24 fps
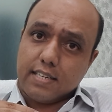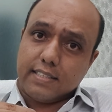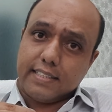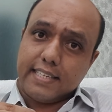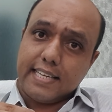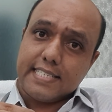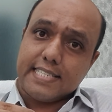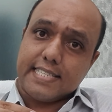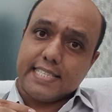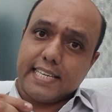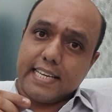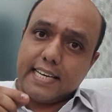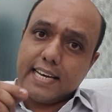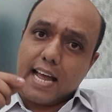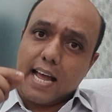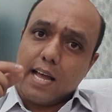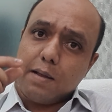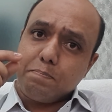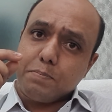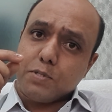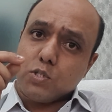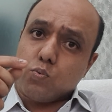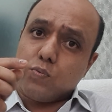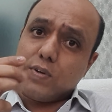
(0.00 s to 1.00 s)
they
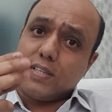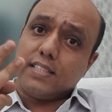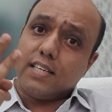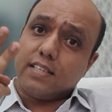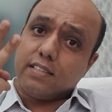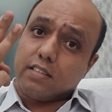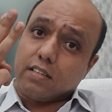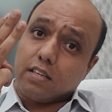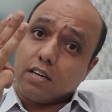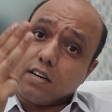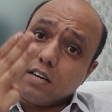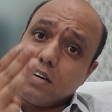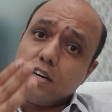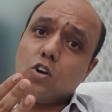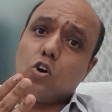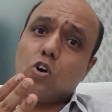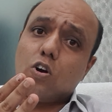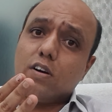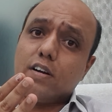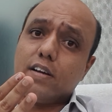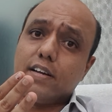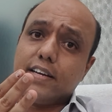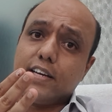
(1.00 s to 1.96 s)
synapse with the third order